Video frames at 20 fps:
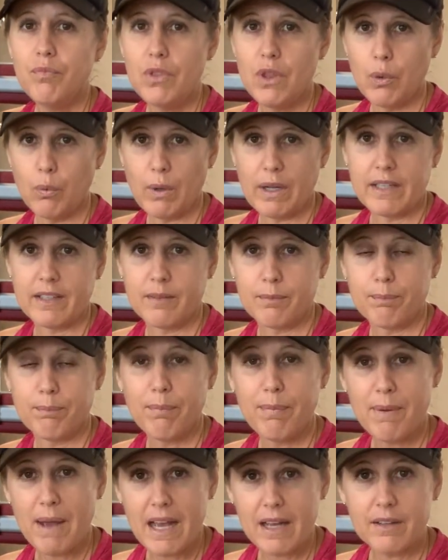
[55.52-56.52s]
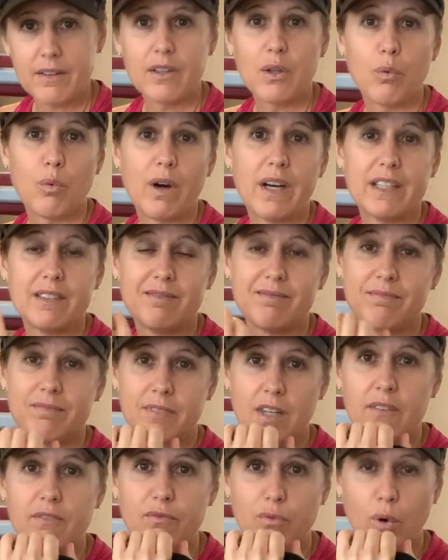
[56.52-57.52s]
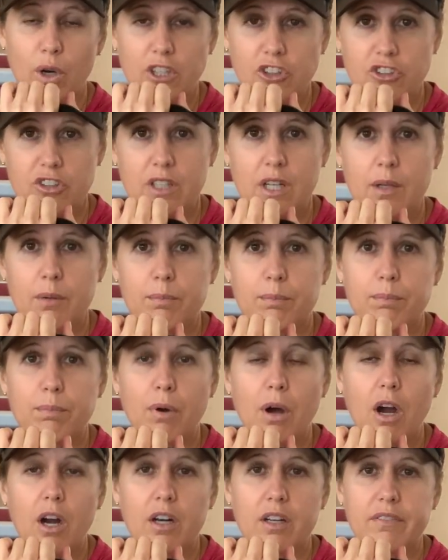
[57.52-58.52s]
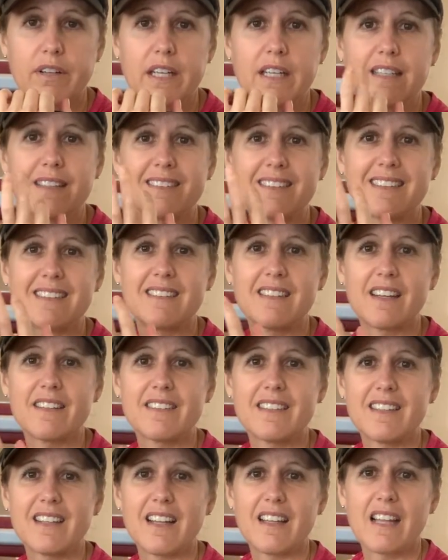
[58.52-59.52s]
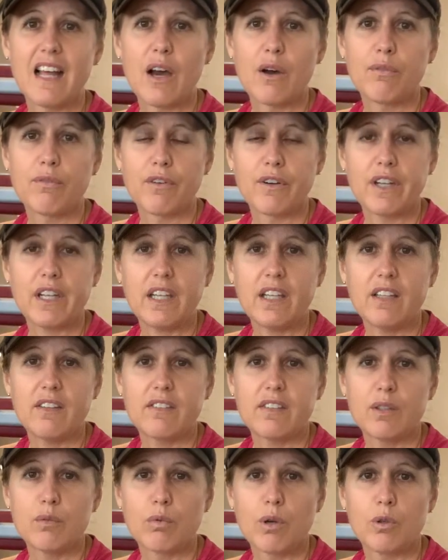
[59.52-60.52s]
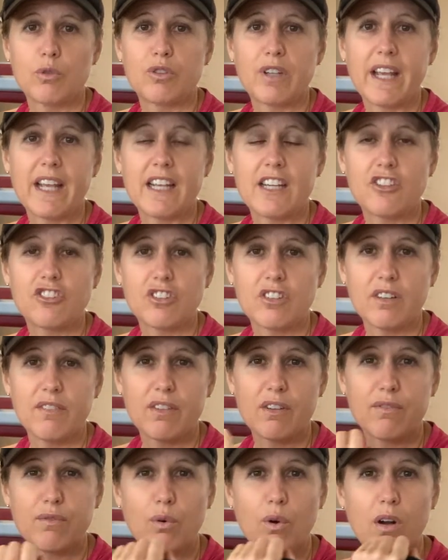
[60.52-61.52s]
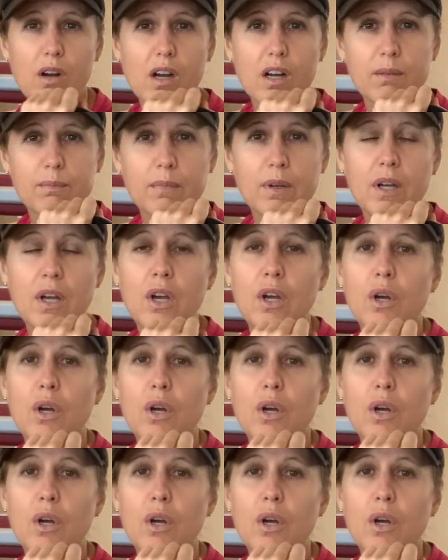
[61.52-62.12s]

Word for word: The one, the one unfortunate part of it is it doesn't allow for easy rotation of the forearm,